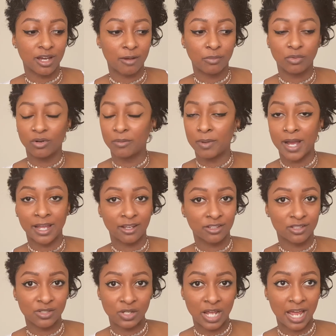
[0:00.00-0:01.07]
bought a bike
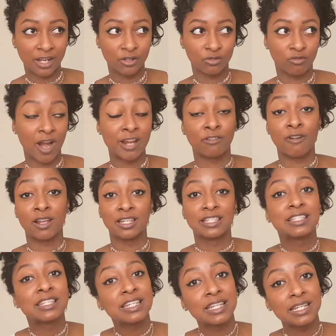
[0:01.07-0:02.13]
so that I could ride around the
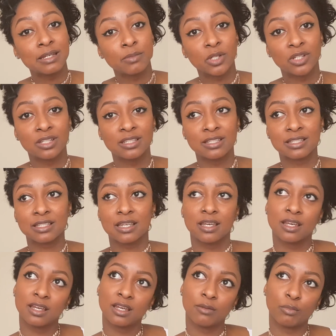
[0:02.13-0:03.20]
city, because
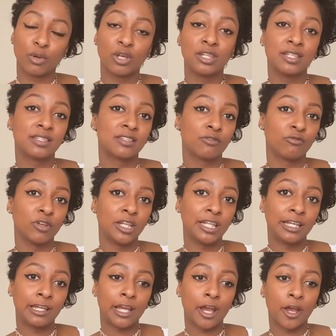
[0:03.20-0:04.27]
Berlin's a
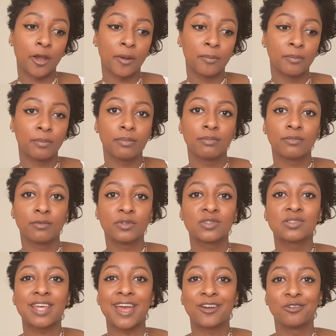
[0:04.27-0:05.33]
really
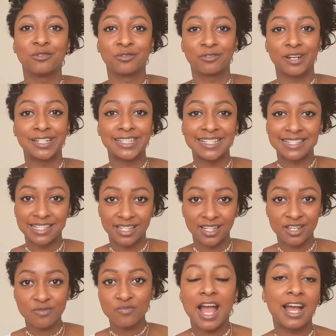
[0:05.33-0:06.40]
cycle friendly
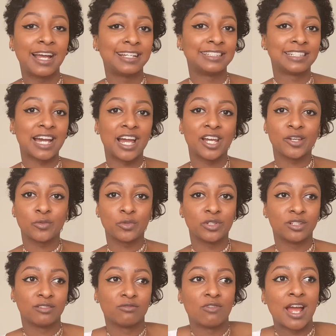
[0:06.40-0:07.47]
city, and I
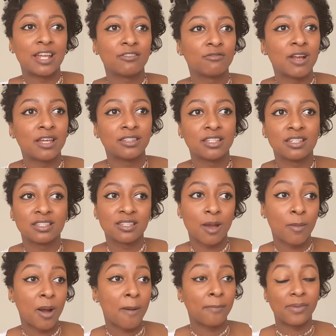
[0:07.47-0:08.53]
would ride around in the
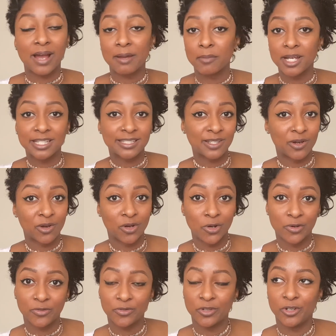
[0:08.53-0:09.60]
summer by
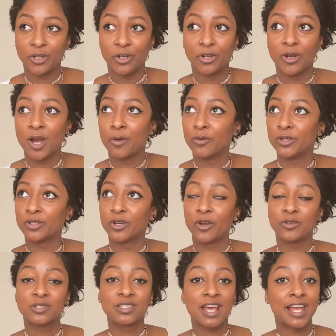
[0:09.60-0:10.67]
myself, you know, I would
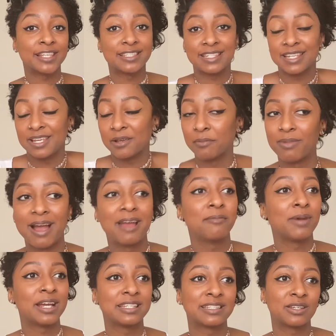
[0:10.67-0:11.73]
go sightseeing by
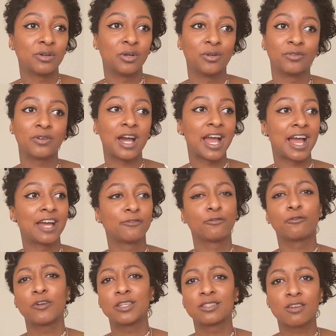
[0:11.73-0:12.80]
myself. I had
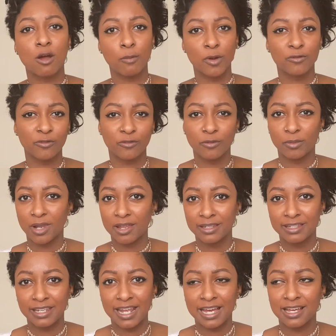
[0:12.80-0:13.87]
friends come over from
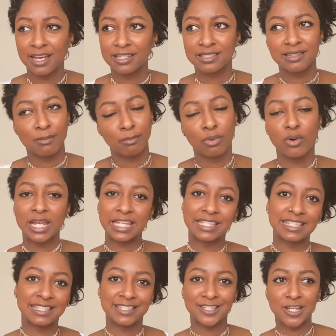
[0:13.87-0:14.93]
London at some
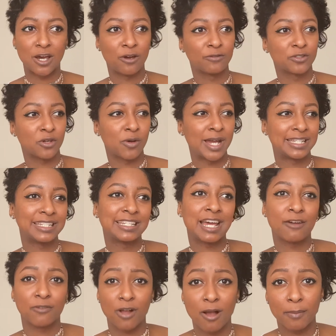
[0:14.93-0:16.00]
points and stuff, so I did
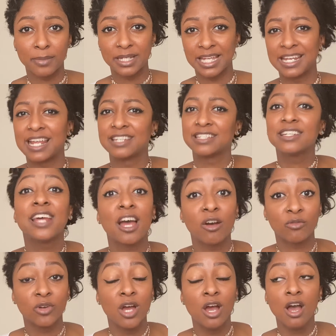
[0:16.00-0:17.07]
have company, and I
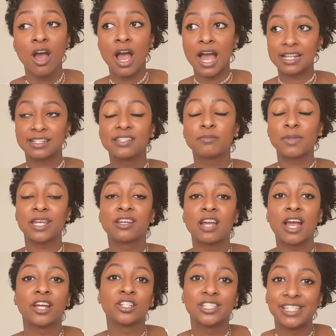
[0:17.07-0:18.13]
did make
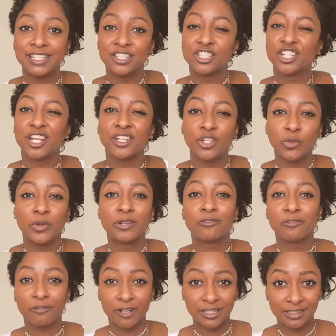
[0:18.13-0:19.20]
actually genuine
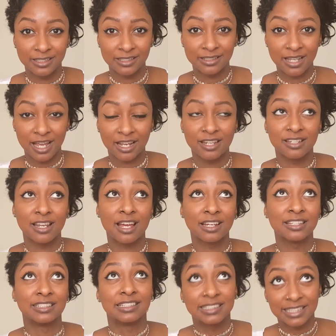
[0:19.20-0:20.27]
friends. I
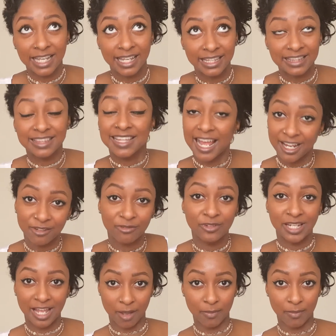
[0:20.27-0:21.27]
can say thankfully